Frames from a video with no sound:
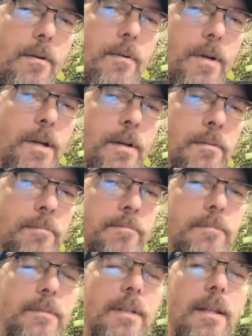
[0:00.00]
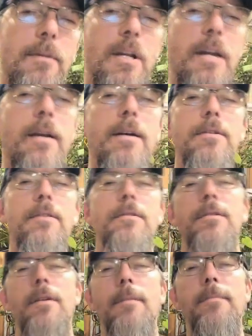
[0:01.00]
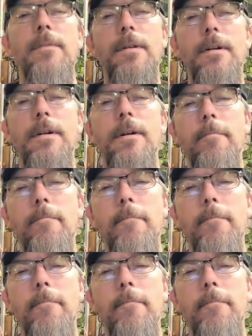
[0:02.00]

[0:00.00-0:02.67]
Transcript: Well, let me ask you something here.